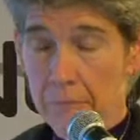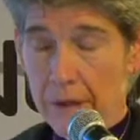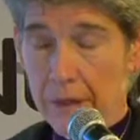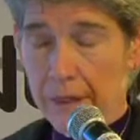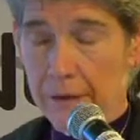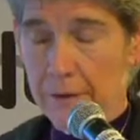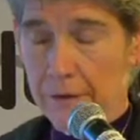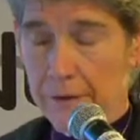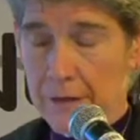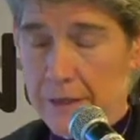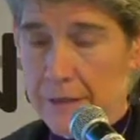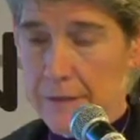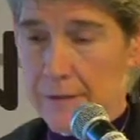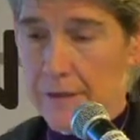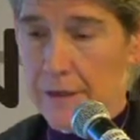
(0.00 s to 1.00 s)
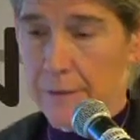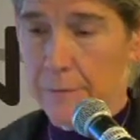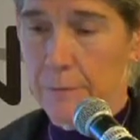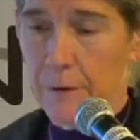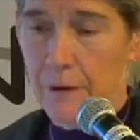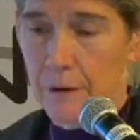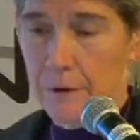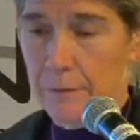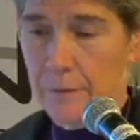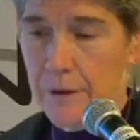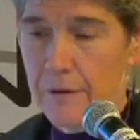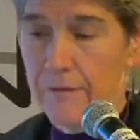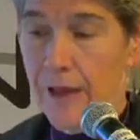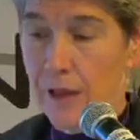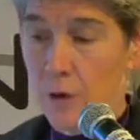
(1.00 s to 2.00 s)
in these
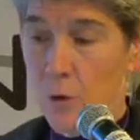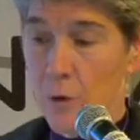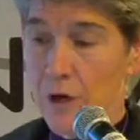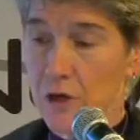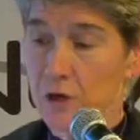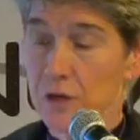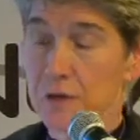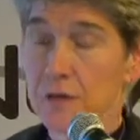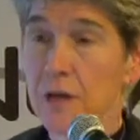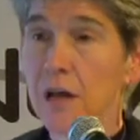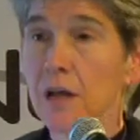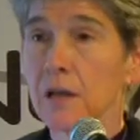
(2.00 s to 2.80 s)
evaluations.